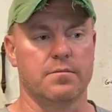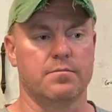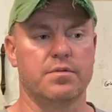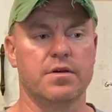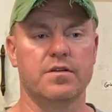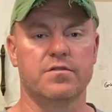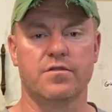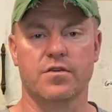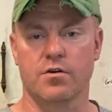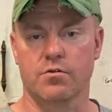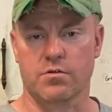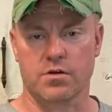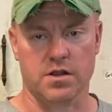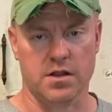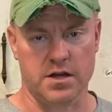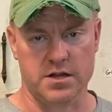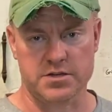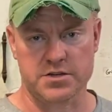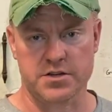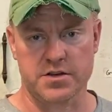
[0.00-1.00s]
PTO
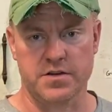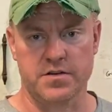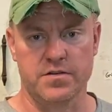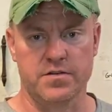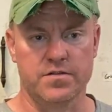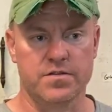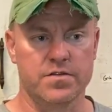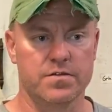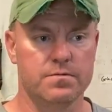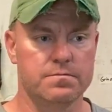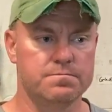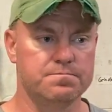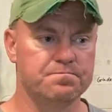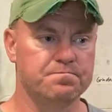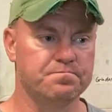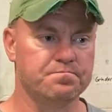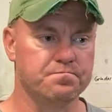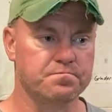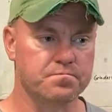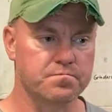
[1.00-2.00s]
clutches,
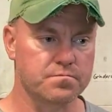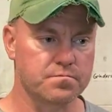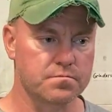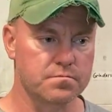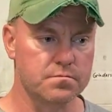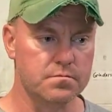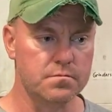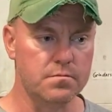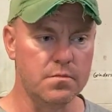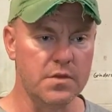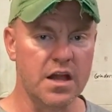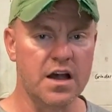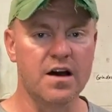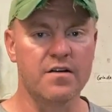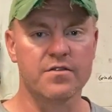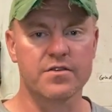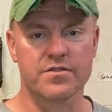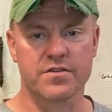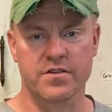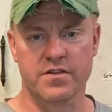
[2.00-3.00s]

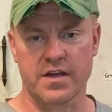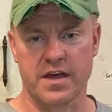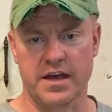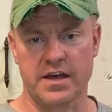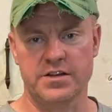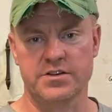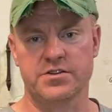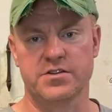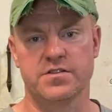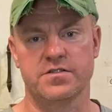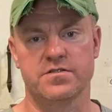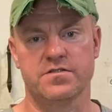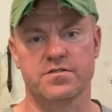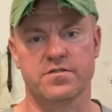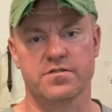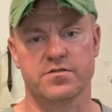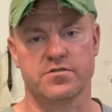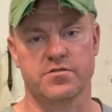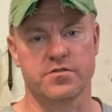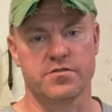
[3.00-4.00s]
obviously the engines,
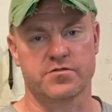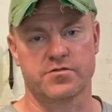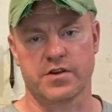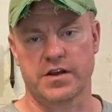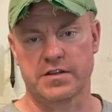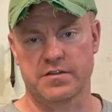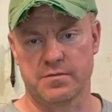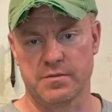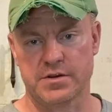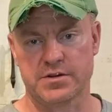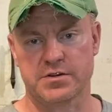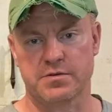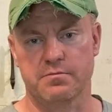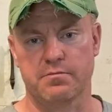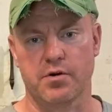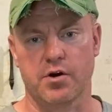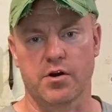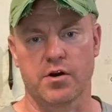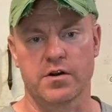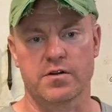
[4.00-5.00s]
the transmission
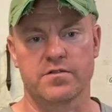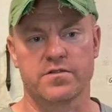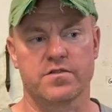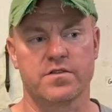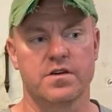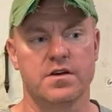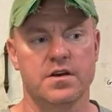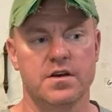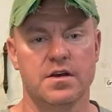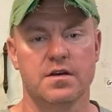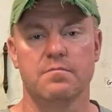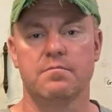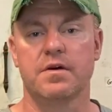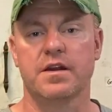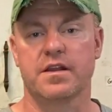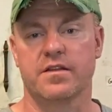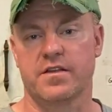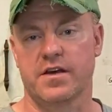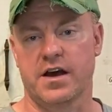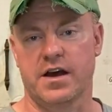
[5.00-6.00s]
parts,
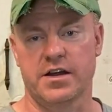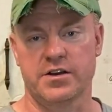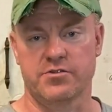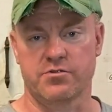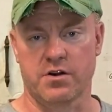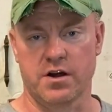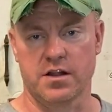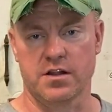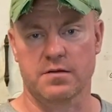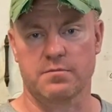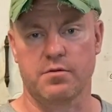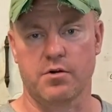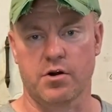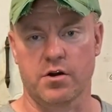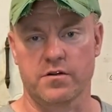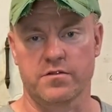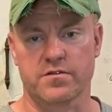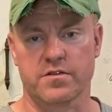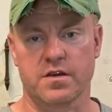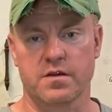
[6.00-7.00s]
many of the hydraulic
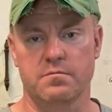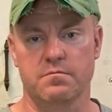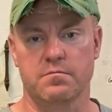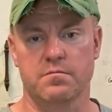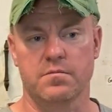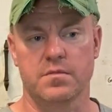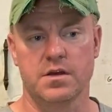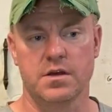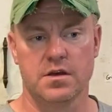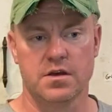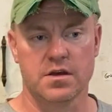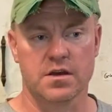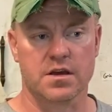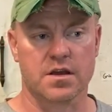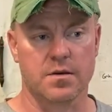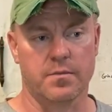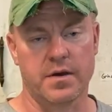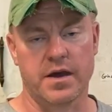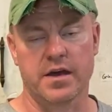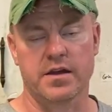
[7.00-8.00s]
parts can
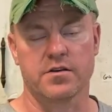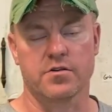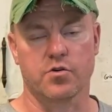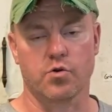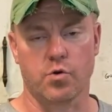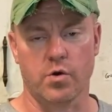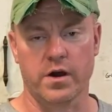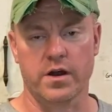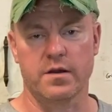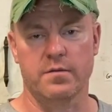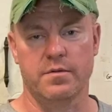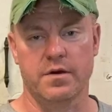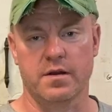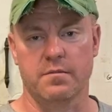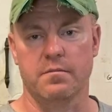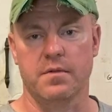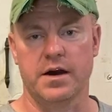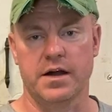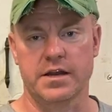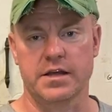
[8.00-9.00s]
command quite a bit of
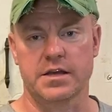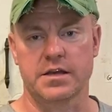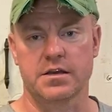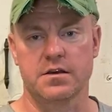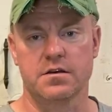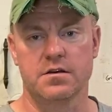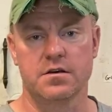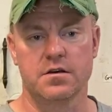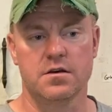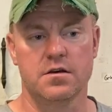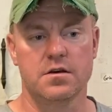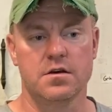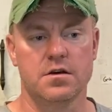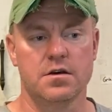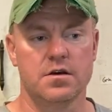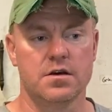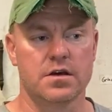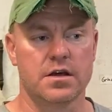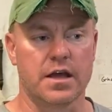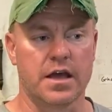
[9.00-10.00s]
money,
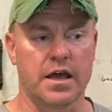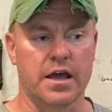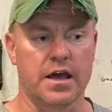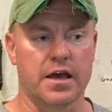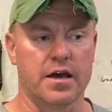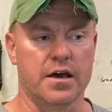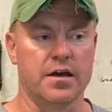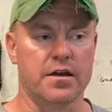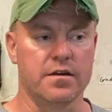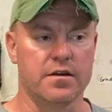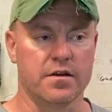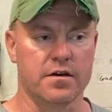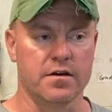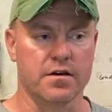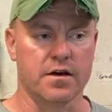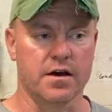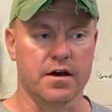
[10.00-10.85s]
and